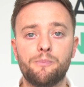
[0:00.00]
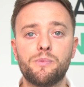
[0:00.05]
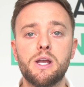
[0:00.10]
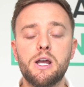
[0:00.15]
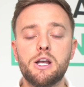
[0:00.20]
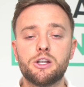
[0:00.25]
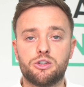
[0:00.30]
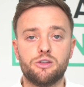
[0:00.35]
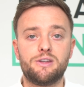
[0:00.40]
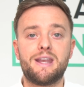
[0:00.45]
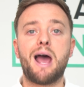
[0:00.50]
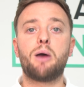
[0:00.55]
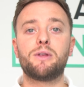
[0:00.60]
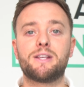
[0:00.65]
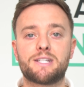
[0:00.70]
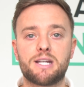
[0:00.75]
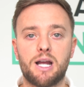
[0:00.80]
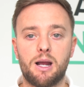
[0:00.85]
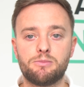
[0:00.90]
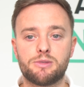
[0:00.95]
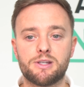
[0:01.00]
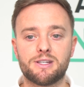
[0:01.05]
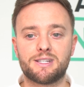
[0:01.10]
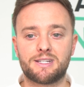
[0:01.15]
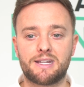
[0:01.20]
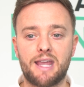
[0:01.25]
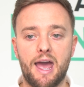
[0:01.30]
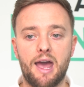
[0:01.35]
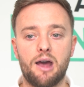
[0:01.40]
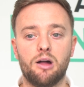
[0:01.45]
So now it's time to
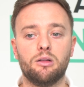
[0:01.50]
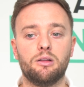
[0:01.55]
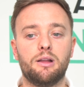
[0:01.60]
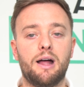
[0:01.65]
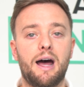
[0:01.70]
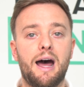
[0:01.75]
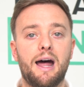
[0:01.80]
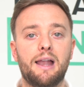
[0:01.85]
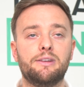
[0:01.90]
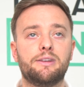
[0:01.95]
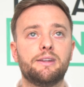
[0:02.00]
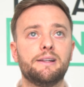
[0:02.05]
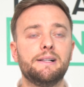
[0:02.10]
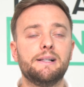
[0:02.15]
scale, and